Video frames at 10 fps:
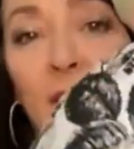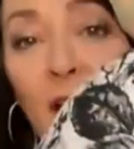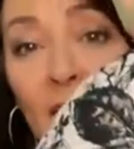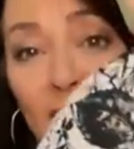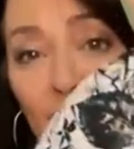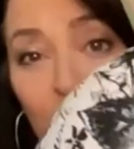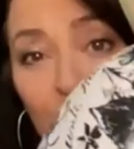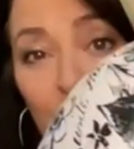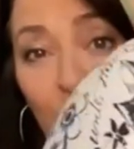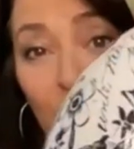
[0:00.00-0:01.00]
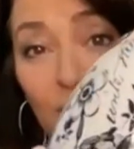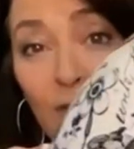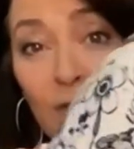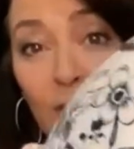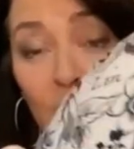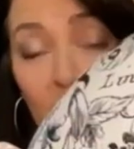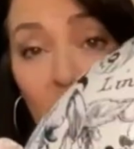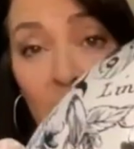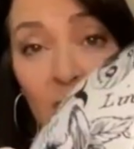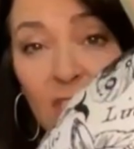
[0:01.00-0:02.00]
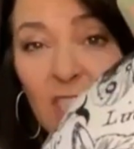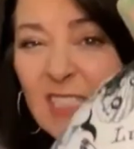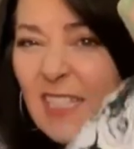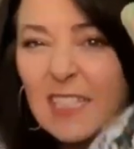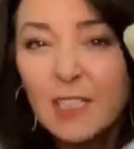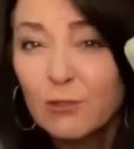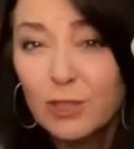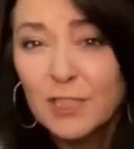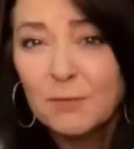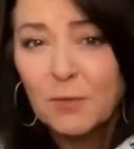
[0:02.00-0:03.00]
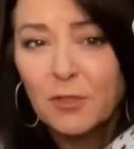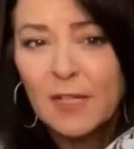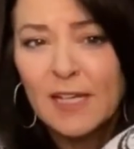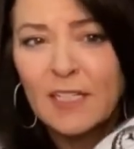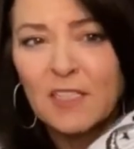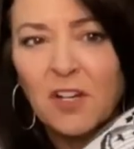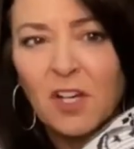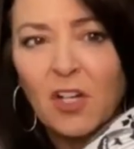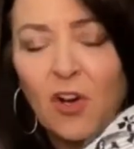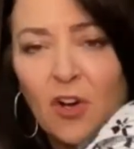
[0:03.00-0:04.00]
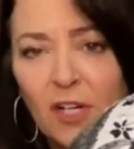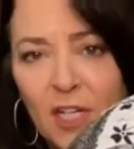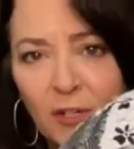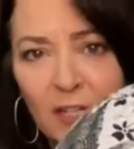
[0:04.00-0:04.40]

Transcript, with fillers: nice shimmer, just a little shimmer, okay? It's not gaudy or